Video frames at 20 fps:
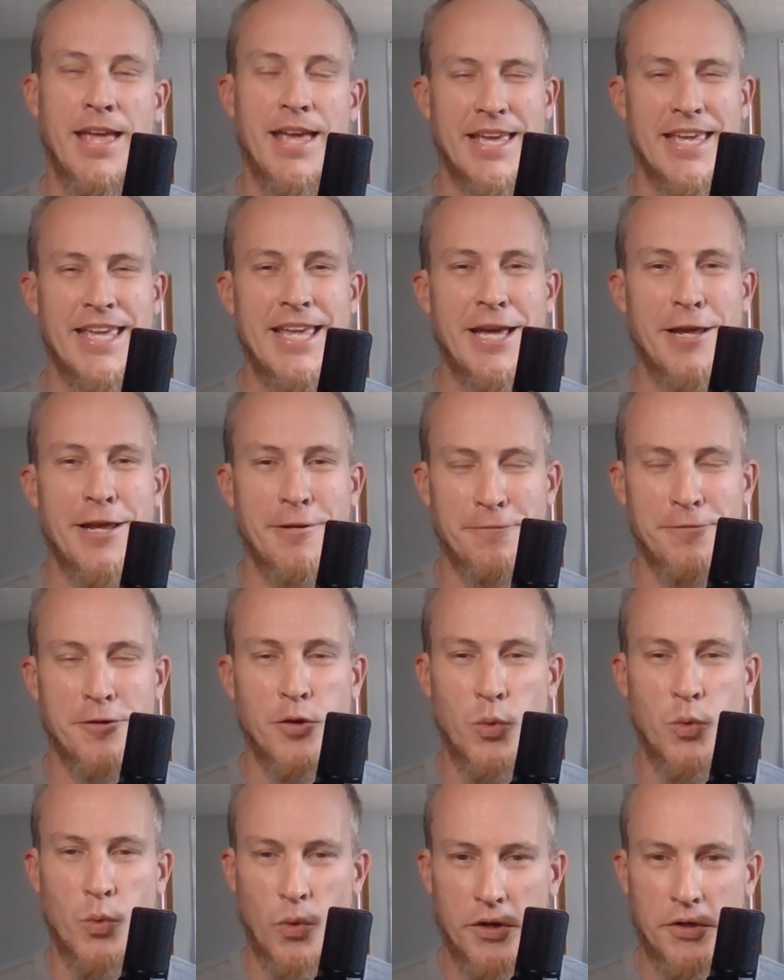He had a
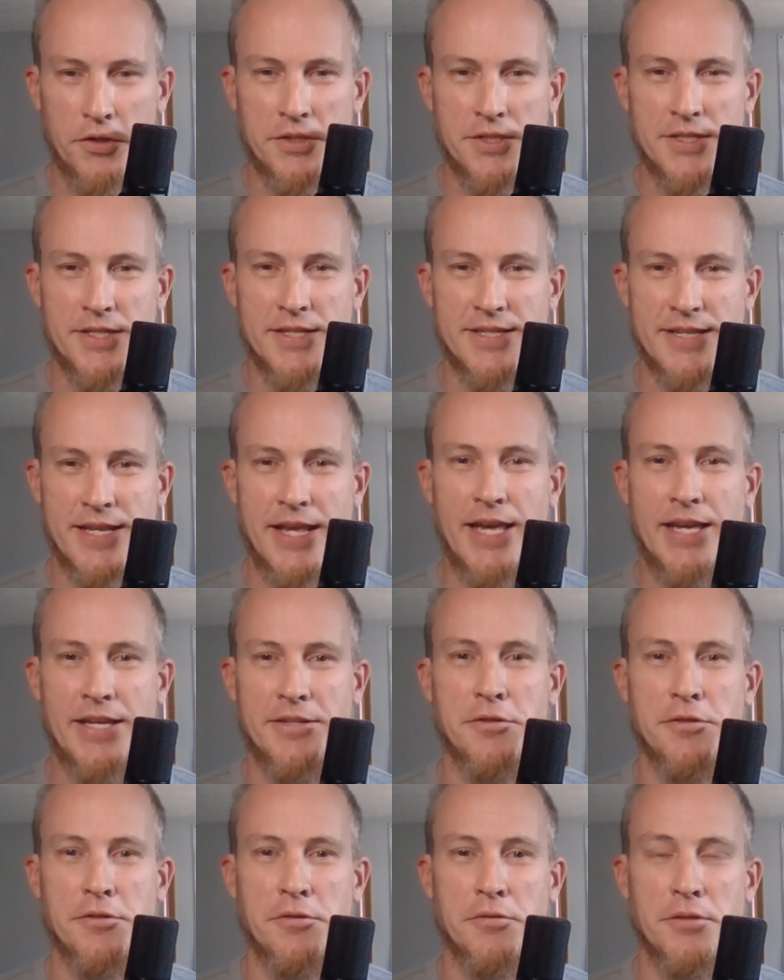few words to say
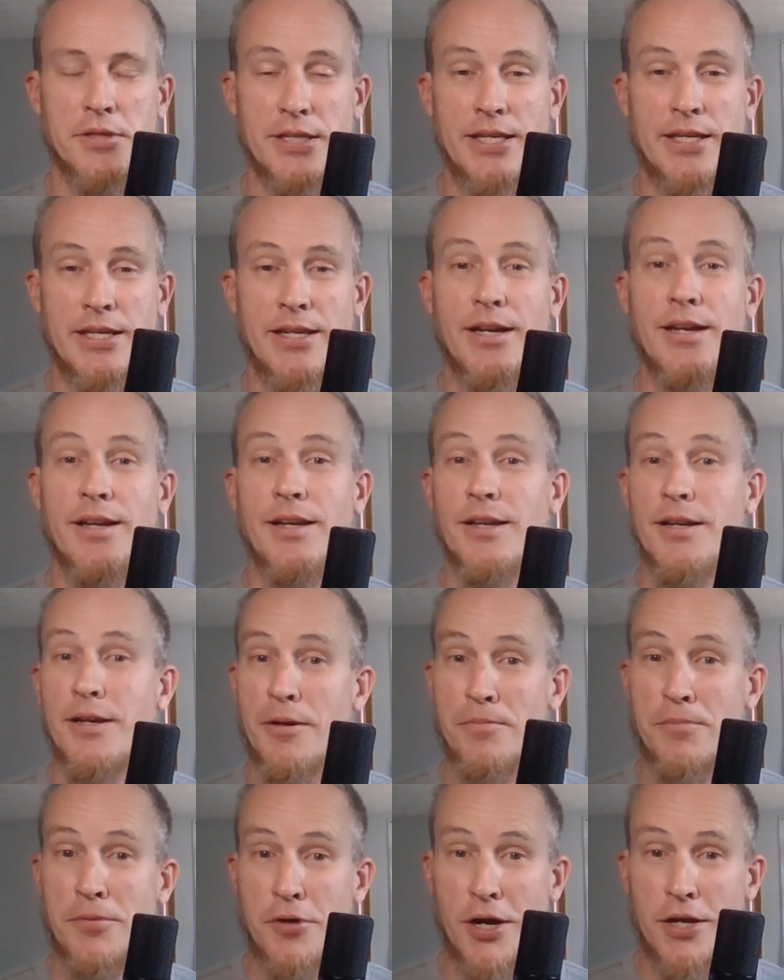to the
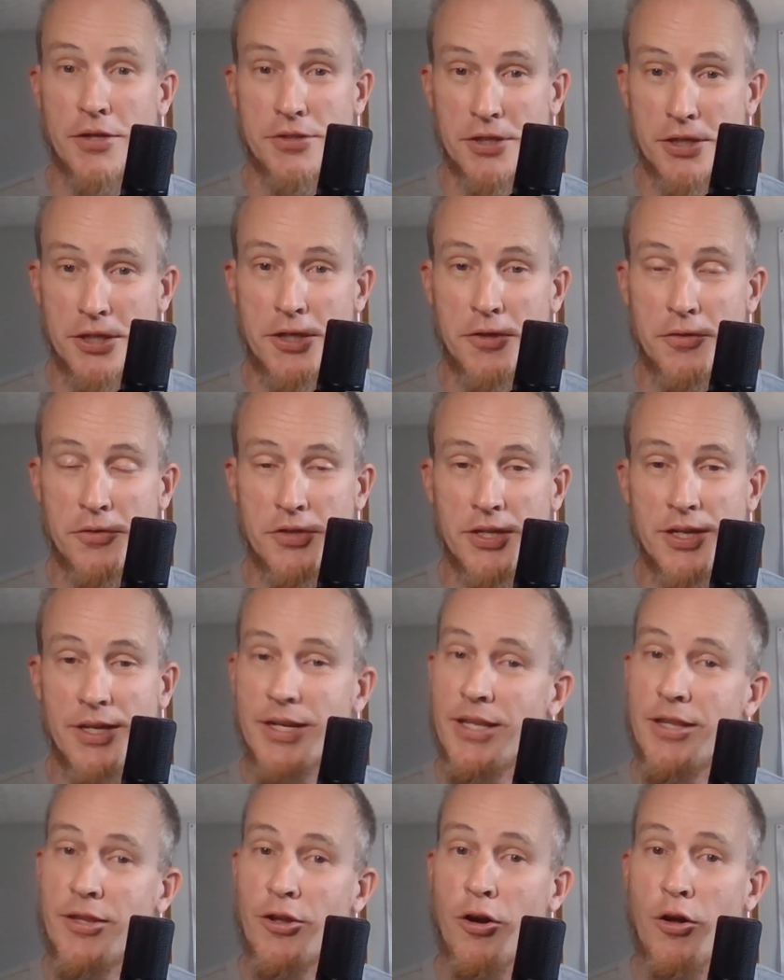prosecution,
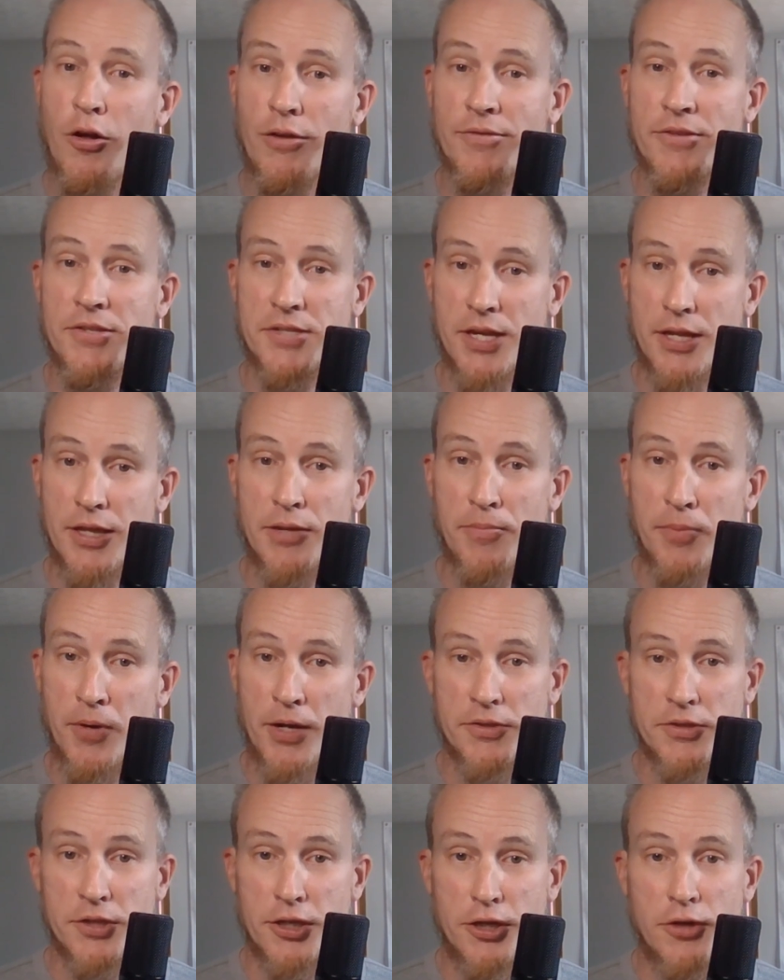and then all of a sudden the
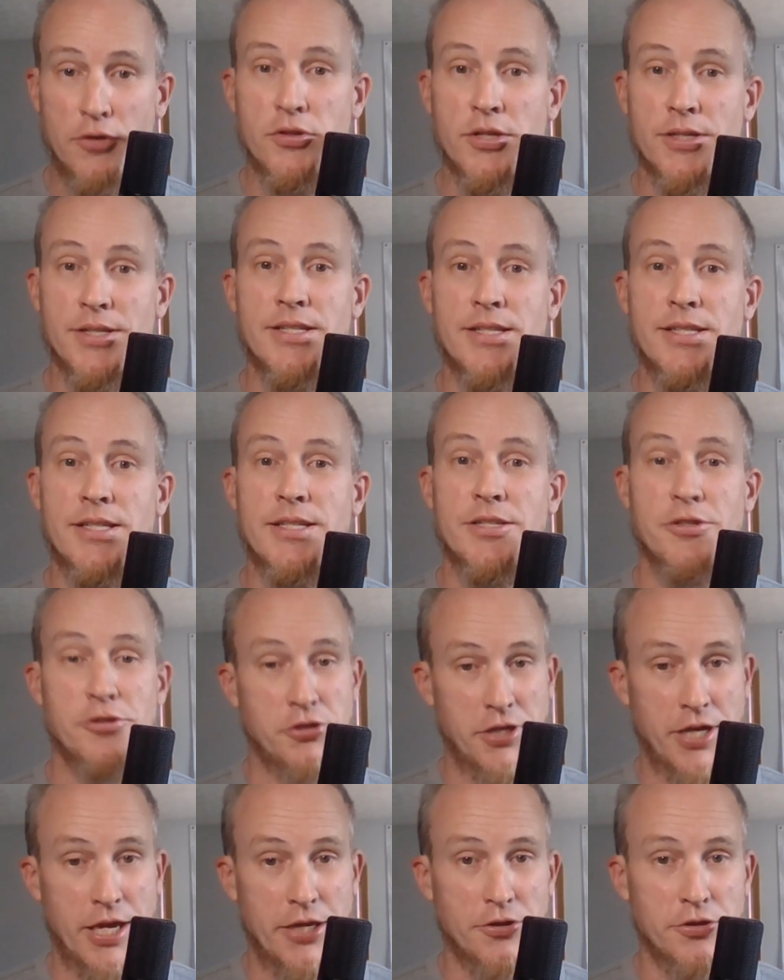prosecution
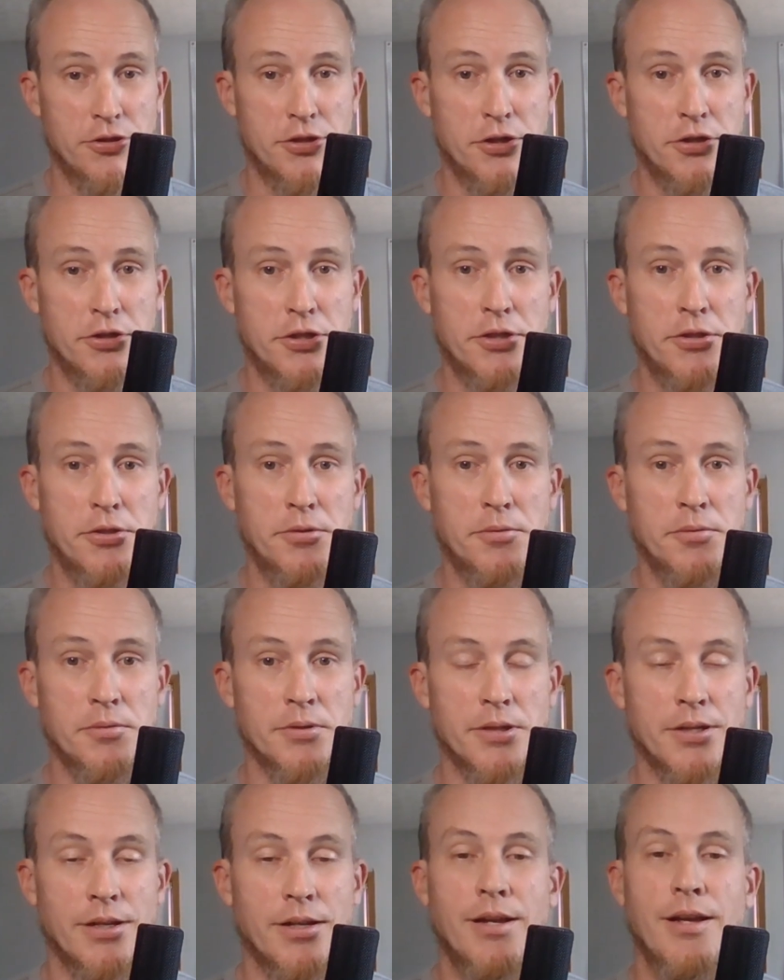changed their
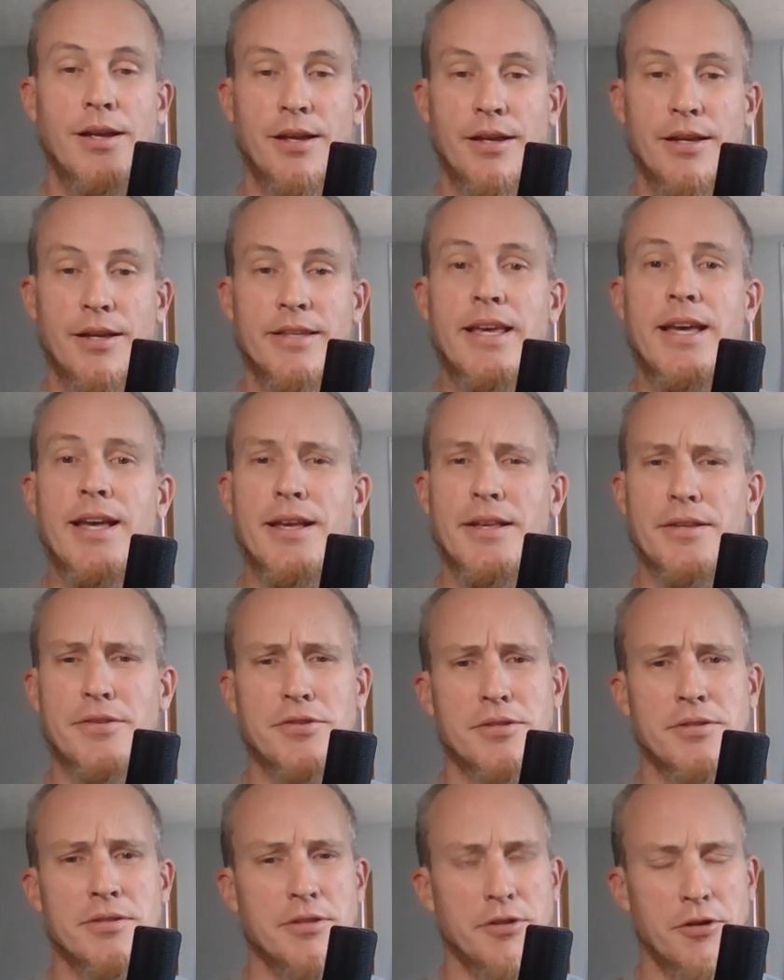tune.
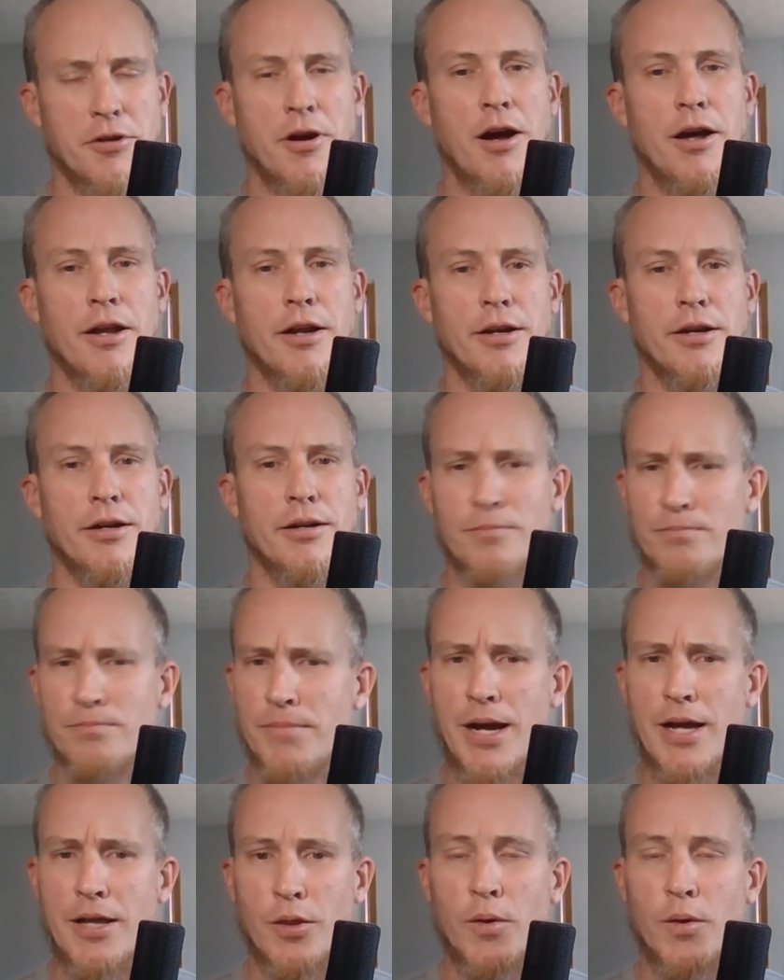Yes, Your Honor,
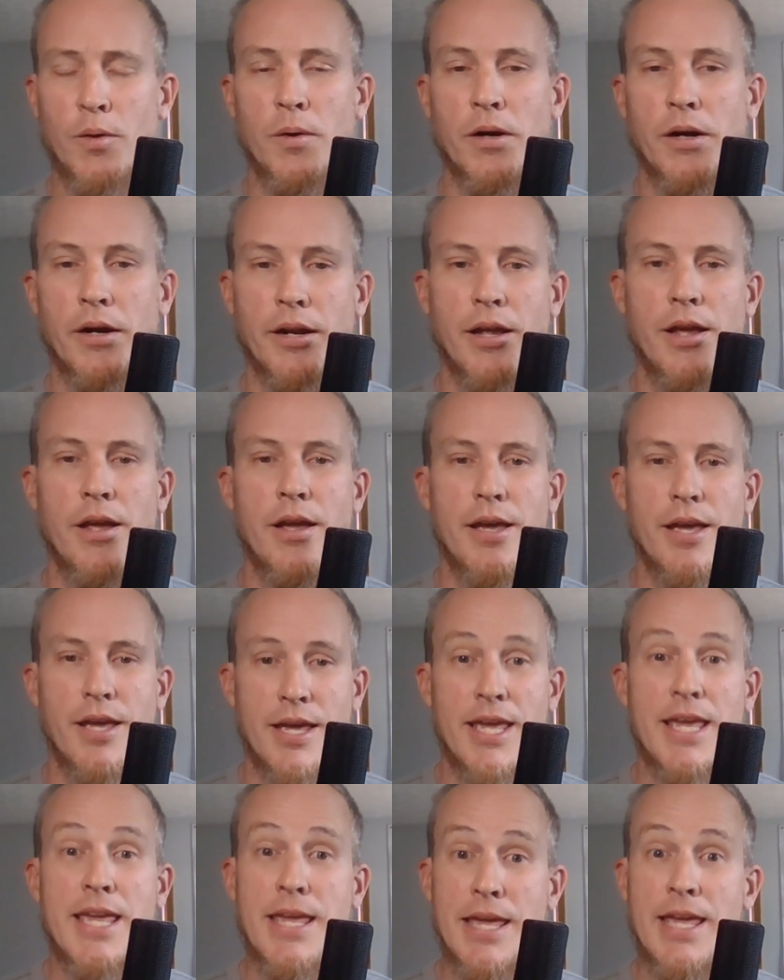my lord.
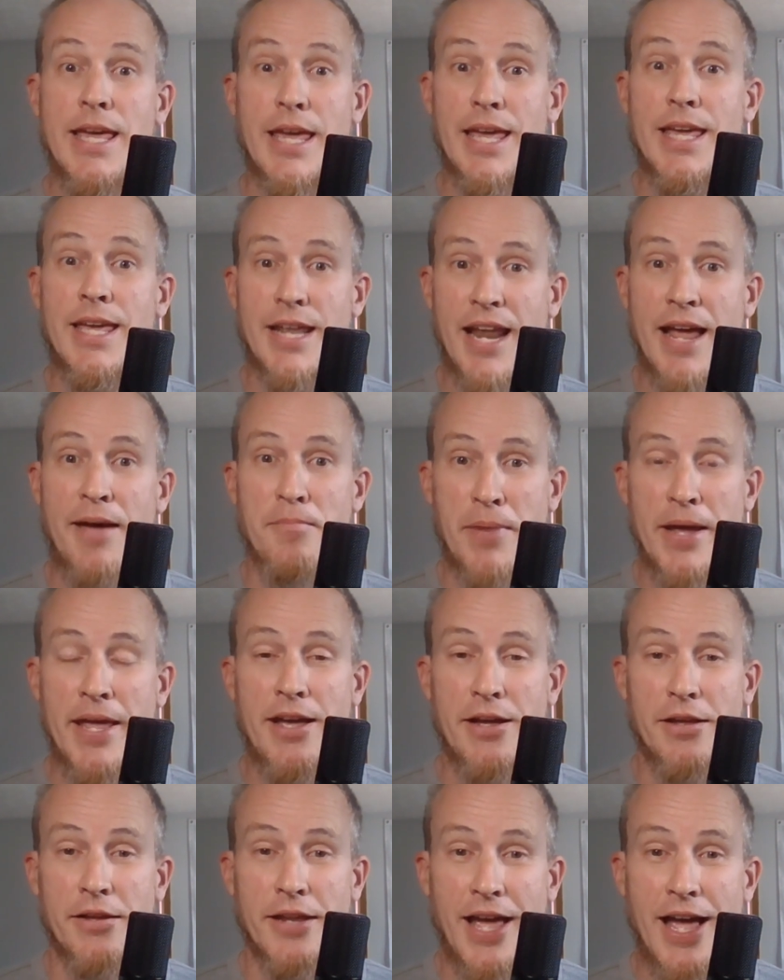He can have
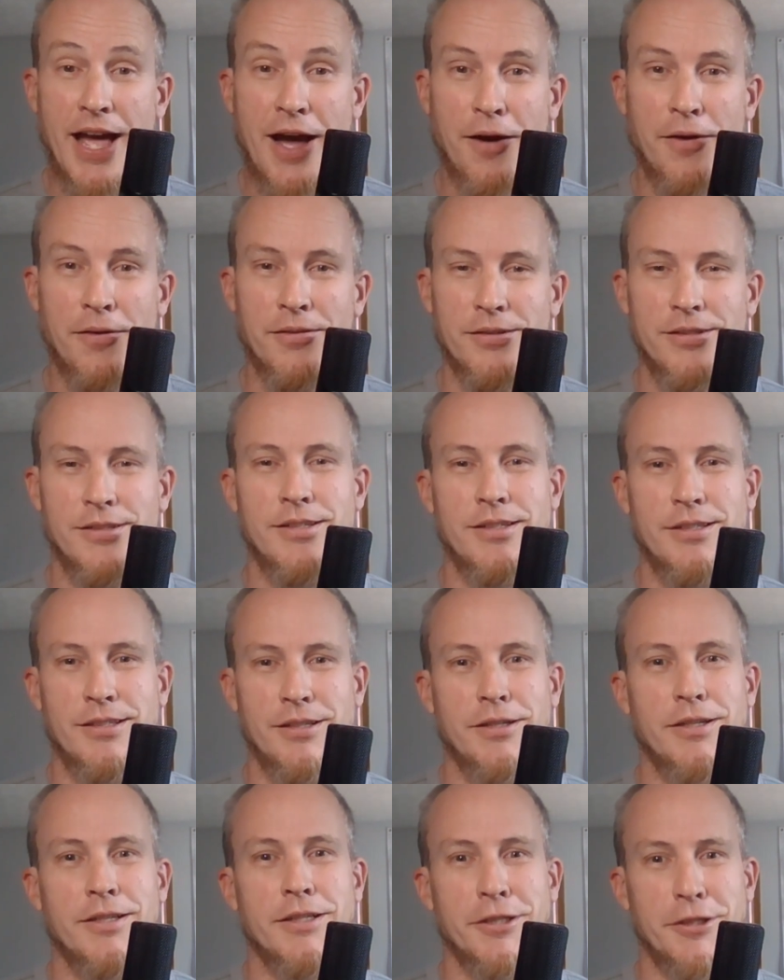bail now.
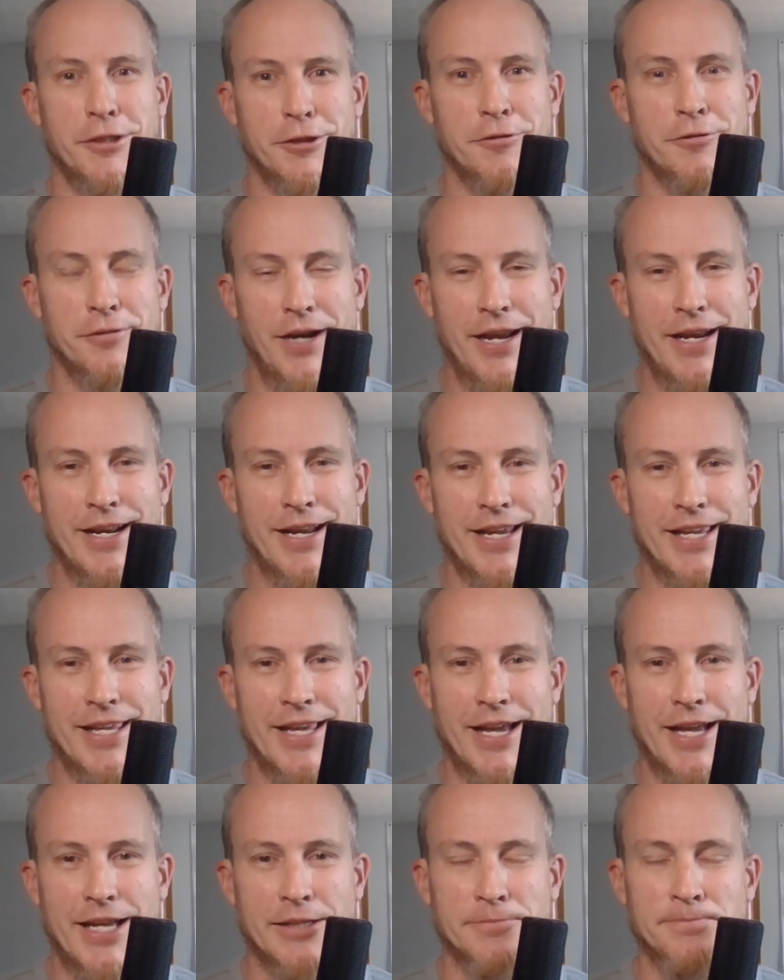You're right, I
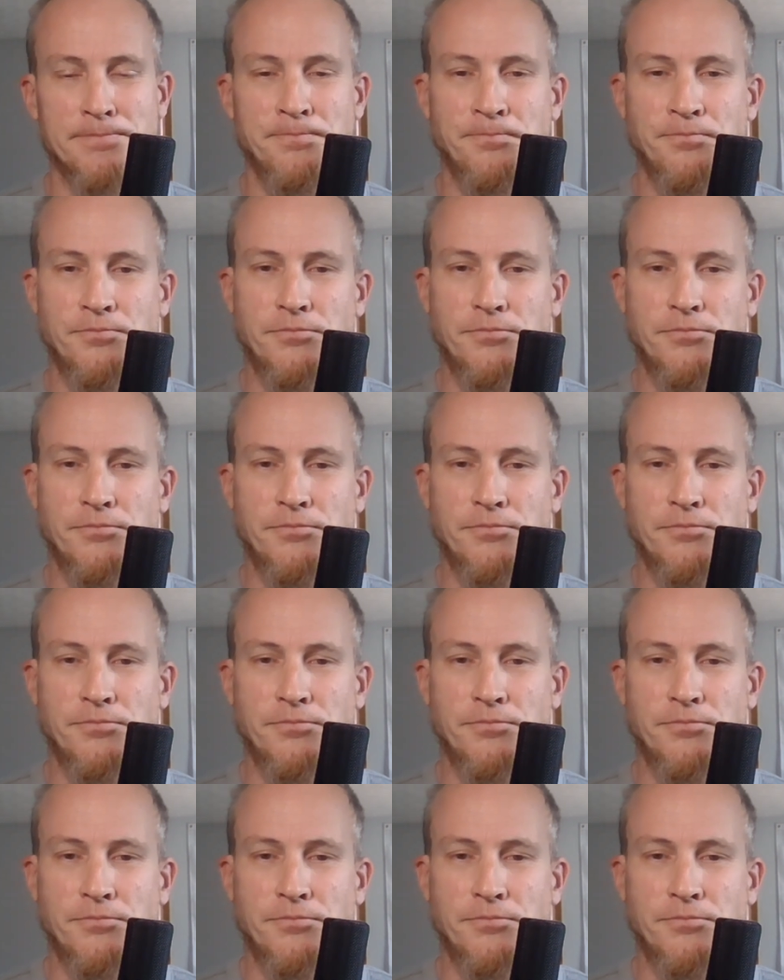can.